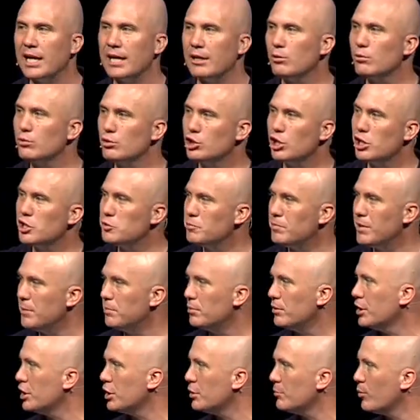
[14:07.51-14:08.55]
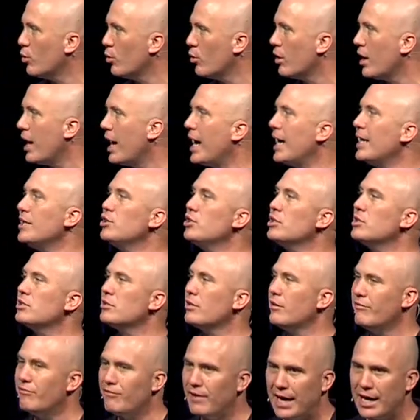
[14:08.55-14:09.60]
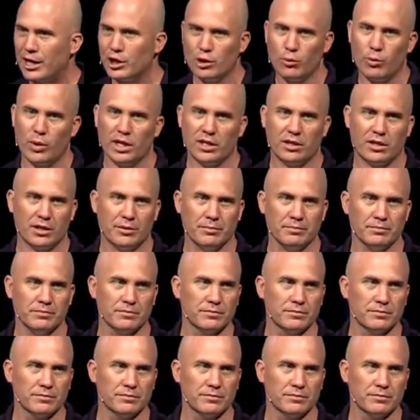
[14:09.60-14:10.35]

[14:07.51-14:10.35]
I don't judge people anymore. I just evaluate them."